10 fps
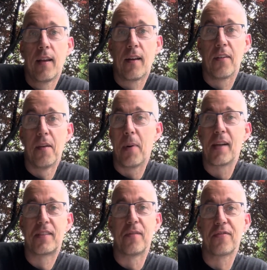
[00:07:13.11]
gonna buy
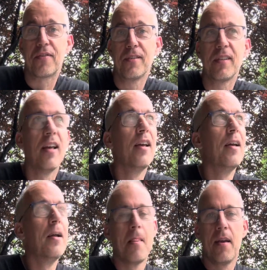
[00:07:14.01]
some fruit.
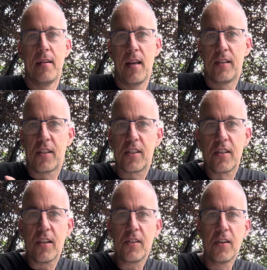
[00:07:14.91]
They just
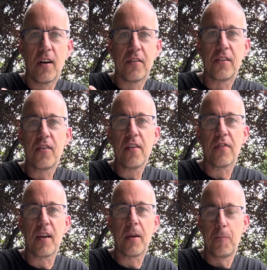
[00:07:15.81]
cut you off in traffic.